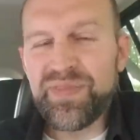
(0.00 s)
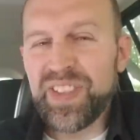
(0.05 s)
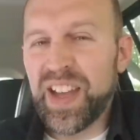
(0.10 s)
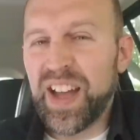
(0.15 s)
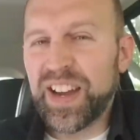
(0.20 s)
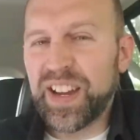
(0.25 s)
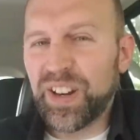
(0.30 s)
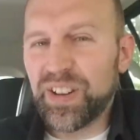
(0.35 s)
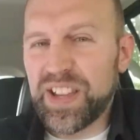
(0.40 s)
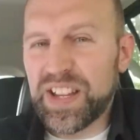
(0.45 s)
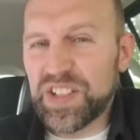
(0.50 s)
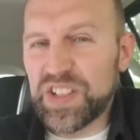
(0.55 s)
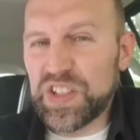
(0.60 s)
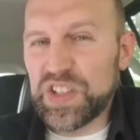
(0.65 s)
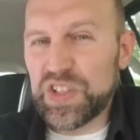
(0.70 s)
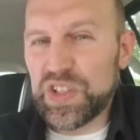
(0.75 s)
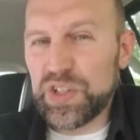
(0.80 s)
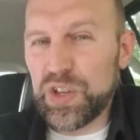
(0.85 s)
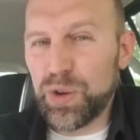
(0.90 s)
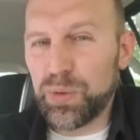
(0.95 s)
I hear that
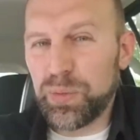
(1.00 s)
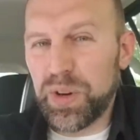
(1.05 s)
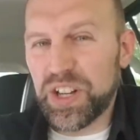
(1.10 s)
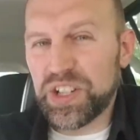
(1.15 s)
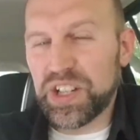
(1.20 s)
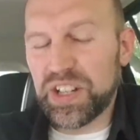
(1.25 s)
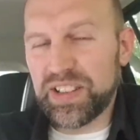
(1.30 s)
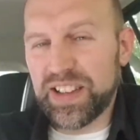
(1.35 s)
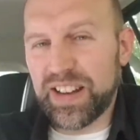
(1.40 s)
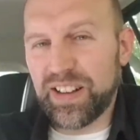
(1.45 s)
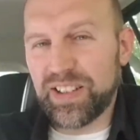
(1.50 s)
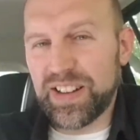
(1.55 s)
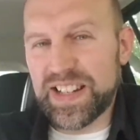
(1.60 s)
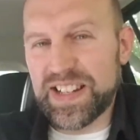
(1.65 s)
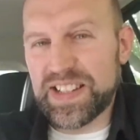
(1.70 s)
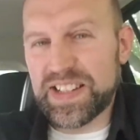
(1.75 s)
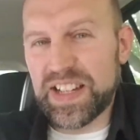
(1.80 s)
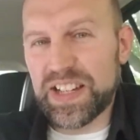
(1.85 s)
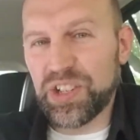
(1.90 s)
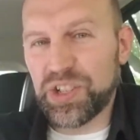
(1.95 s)
so much in Latter
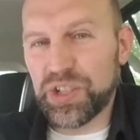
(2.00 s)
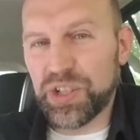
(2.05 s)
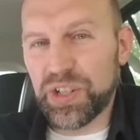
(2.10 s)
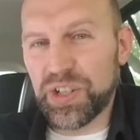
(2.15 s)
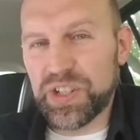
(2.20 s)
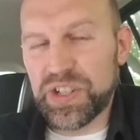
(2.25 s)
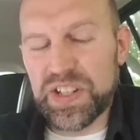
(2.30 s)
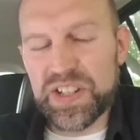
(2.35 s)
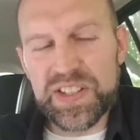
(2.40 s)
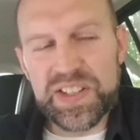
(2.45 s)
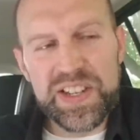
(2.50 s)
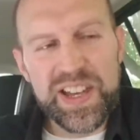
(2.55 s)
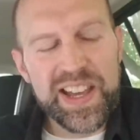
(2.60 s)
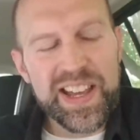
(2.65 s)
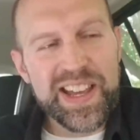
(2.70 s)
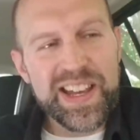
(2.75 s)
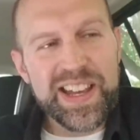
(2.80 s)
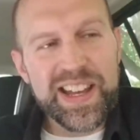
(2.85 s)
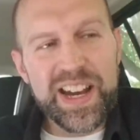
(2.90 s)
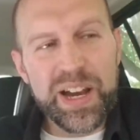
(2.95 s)
day Saint churches.
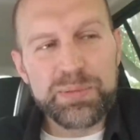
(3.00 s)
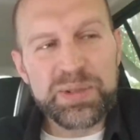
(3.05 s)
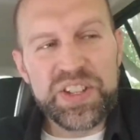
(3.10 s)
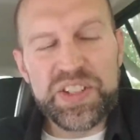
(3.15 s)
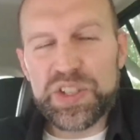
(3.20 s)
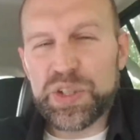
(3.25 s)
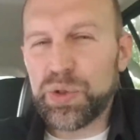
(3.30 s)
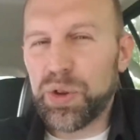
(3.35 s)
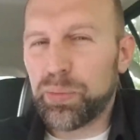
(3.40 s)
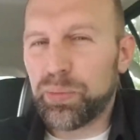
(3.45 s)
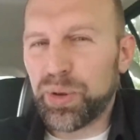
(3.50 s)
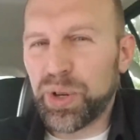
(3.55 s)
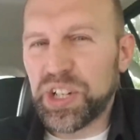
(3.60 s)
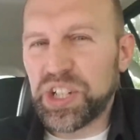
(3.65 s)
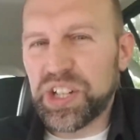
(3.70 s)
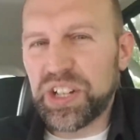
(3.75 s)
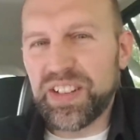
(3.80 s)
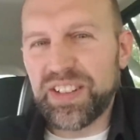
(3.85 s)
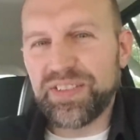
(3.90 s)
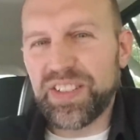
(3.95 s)
I'm just so
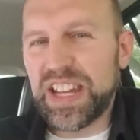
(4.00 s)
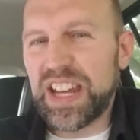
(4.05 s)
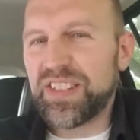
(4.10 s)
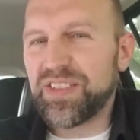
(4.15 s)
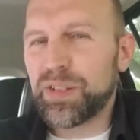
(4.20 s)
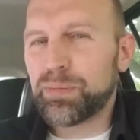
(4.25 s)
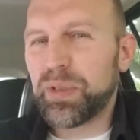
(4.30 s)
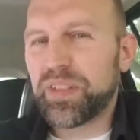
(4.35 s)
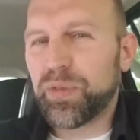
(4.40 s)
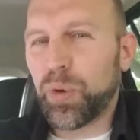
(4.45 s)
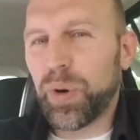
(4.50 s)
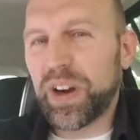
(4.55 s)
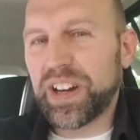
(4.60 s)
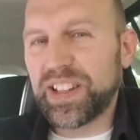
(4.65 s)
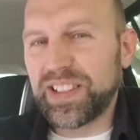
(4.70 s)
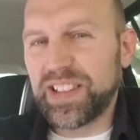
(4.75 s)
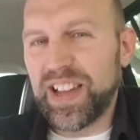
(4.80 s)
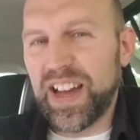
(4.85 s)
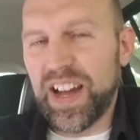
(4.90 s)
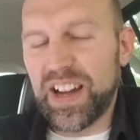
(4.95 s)
appreciative. Even before I
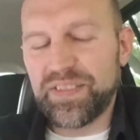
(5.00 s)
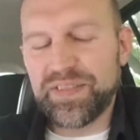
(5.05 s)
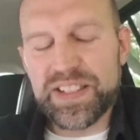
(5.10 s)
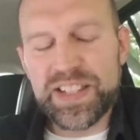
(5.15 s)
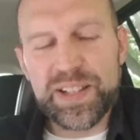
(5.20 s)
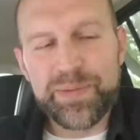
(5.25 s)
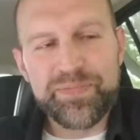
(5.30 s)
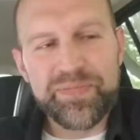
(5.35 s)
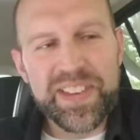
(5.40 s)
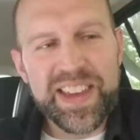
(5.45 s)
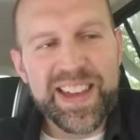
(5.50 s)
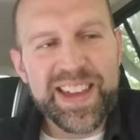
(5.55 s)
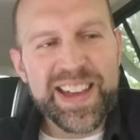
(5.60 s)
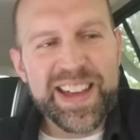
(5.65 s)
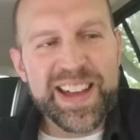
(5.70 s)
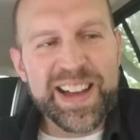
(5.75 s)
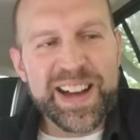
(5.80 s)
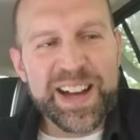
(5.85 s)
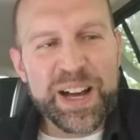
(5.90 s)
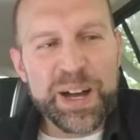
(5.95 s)
left,
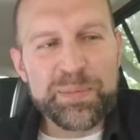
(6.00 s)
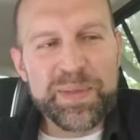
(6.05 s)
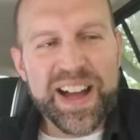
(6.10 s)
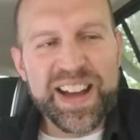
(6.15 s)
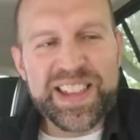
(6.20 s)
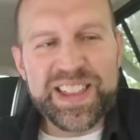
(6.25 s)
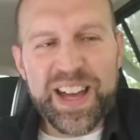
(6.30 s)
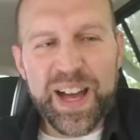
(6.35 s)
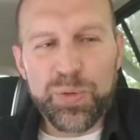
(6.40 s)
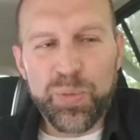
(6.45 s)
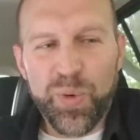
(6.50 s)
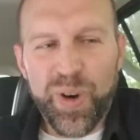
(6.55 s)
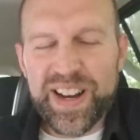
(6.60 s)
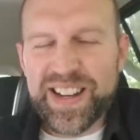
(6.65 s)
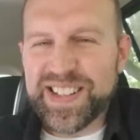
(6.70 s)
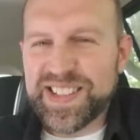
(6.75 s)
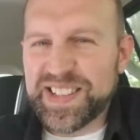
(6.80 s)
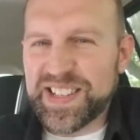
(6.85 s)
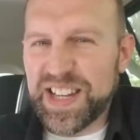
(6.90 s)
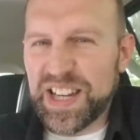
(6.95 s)
um, I, I
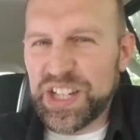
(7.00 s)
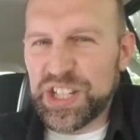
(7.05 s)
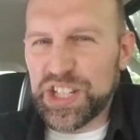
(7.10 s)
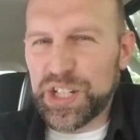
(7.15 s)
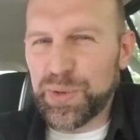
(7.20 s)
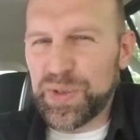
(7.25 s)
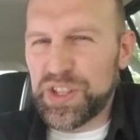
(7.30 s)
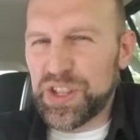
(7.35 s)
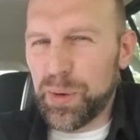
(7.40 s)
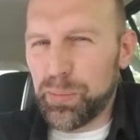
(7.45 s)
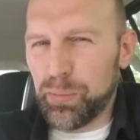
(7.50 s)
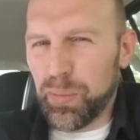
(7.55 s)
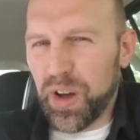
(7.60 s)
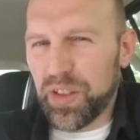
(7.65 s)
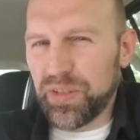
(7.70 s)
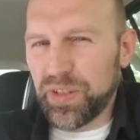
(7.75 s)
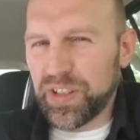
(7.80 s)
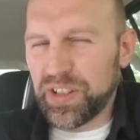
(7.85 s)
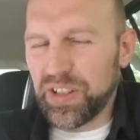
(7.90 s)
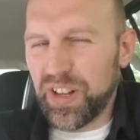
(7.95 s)
want to say she was the
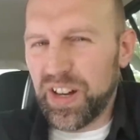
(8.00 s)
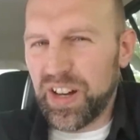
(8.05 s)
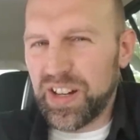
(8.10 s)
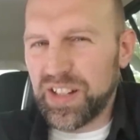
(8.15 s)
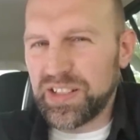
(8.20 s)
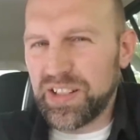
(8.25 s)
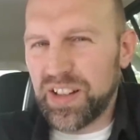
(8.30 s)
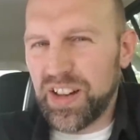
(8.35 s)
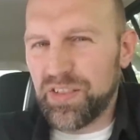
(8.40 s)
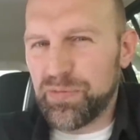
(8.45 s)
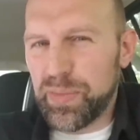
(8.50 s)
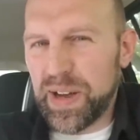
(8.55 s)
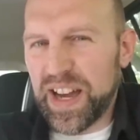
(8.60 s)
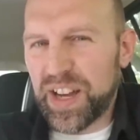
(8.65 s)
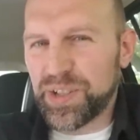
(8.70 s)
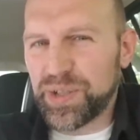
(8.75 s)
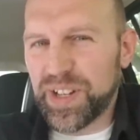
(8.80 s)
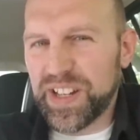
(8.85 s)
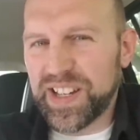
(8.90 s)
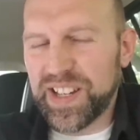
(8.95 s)
mother in law of
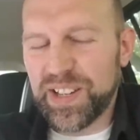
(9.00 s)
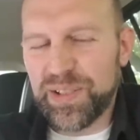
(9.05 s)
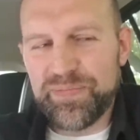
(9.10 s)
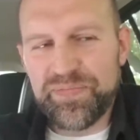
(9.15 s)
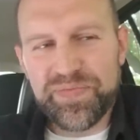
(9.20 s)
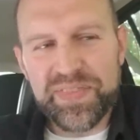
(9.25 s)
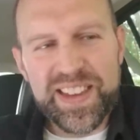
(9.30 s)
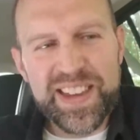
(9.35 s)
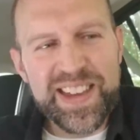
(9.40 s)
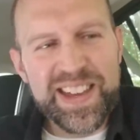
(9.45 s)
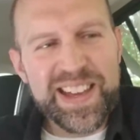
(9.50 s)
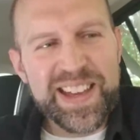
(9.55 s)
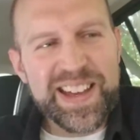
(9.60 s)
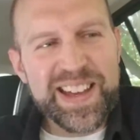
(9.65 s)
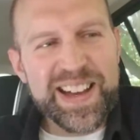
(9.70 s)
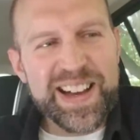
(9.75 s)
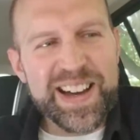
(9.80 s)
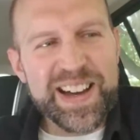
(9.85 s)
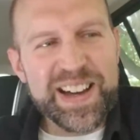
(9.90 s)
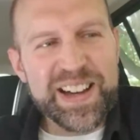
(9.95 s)
Patrick.
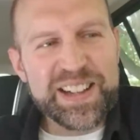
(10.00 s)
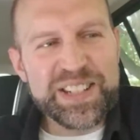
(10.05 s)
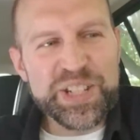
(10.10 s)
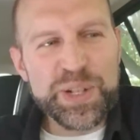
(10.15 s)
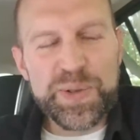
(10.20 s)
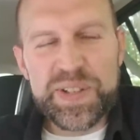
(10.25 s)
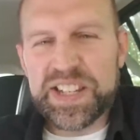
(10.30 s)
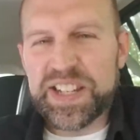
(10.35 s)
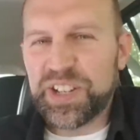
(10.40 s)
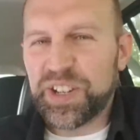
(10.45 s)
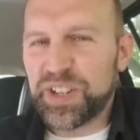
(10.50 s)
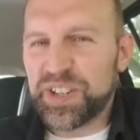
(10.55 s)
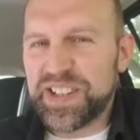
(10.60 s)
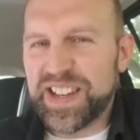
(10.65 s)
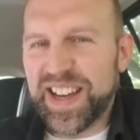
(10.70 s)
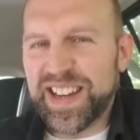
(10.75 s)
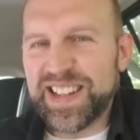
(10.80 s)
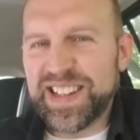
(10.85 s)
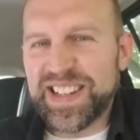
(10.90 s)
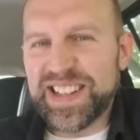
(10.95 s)
Uh, she was in her
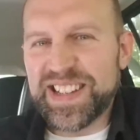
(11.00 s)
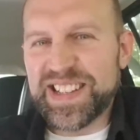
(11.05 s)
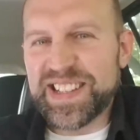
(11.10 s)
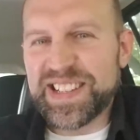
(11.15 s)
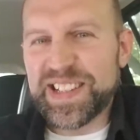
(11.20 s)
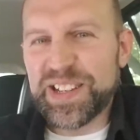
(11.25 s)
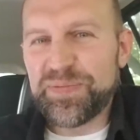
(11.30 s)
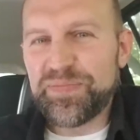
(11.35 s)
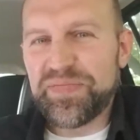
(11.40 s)
90s.